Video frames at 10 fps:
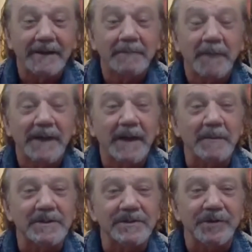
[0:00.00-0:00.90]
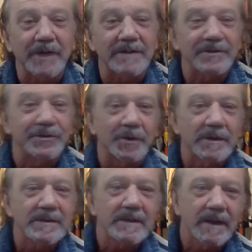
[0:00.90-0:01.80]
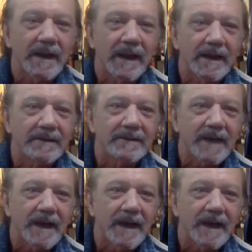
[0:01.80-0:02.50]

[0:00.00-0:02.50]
my name is Trace Jordan, and